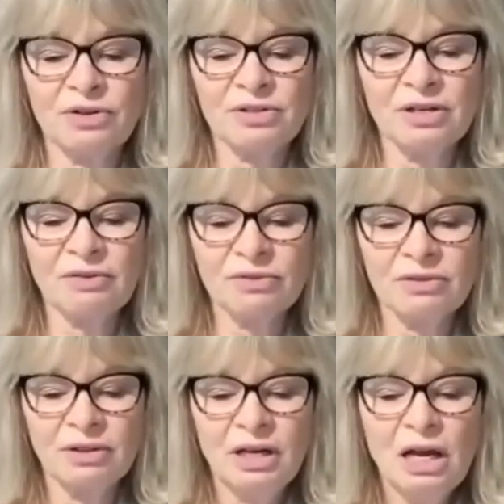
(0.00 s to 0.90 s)

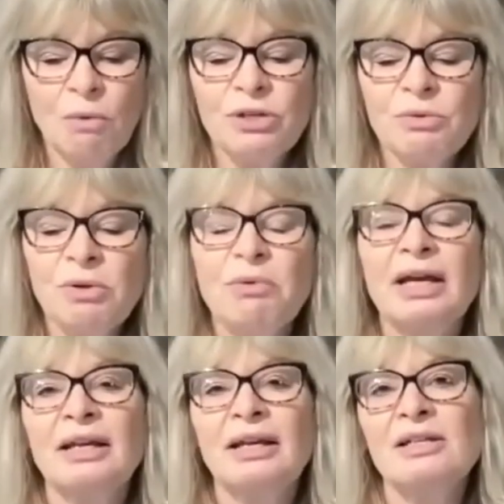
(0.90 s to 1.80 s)
ourselves. Once we
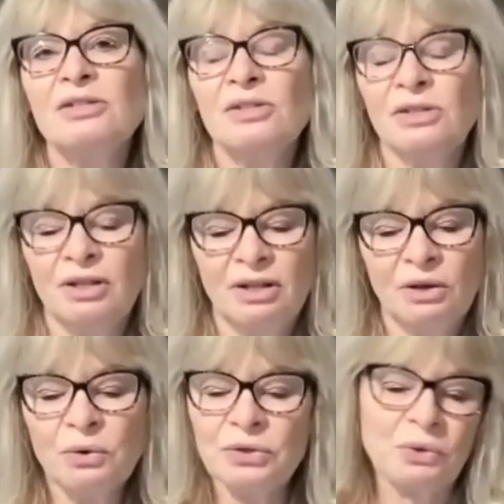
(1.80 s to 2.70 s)
recognize,
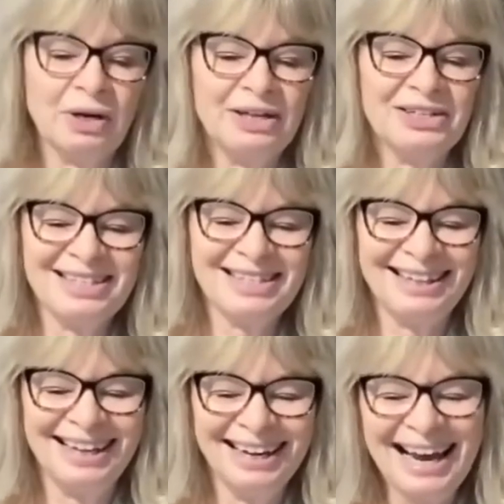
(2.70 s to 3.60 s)
or sorry, I just
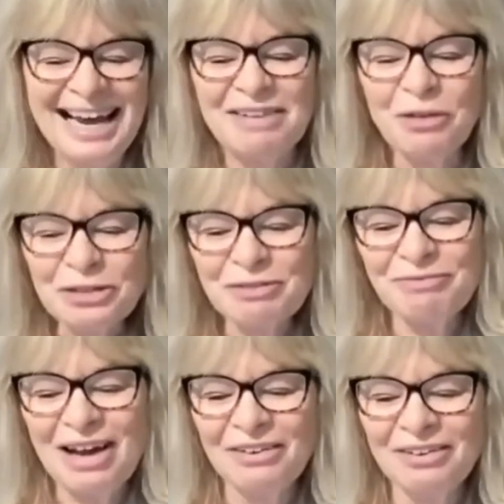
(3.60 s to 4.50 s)
said that, I have also
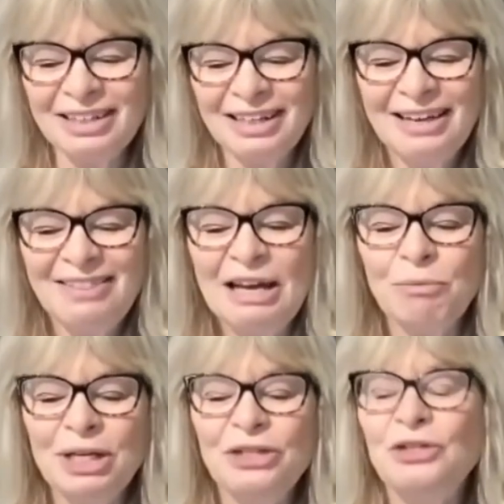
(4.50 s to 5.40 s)
found that
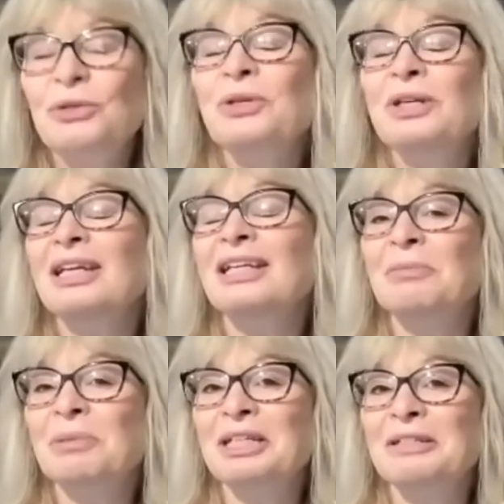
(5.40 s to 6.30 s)
we do need
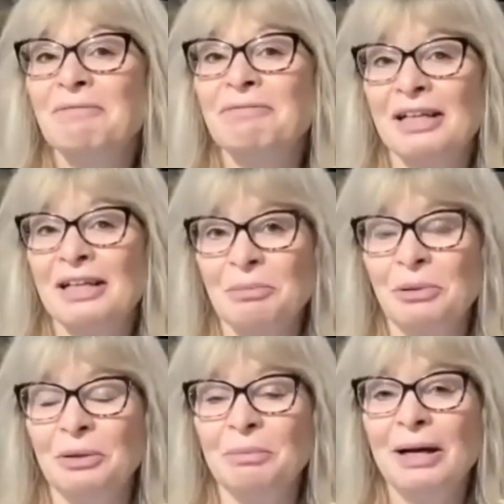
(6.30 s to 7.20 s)
to be
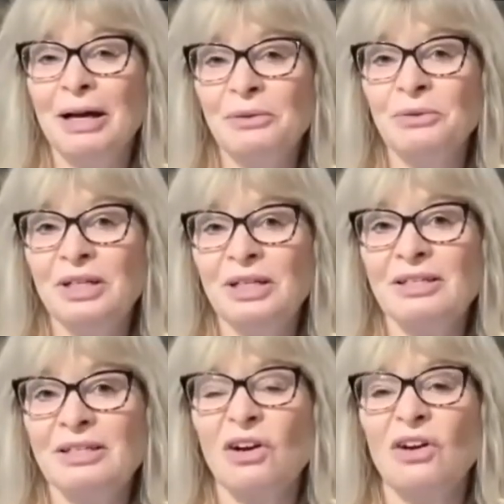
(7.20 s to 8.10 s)
flexible.
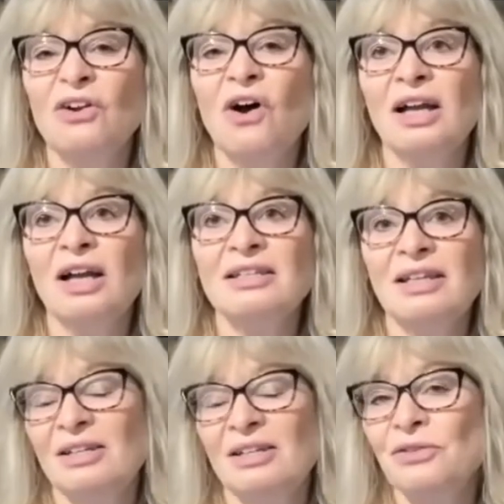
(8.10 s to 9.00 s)
Boundaries are not
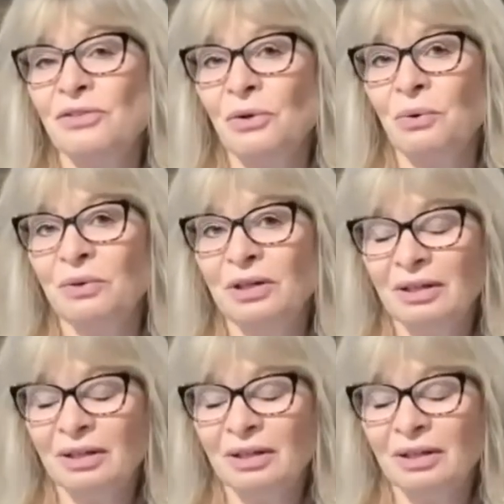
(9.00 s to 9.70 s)
set in stone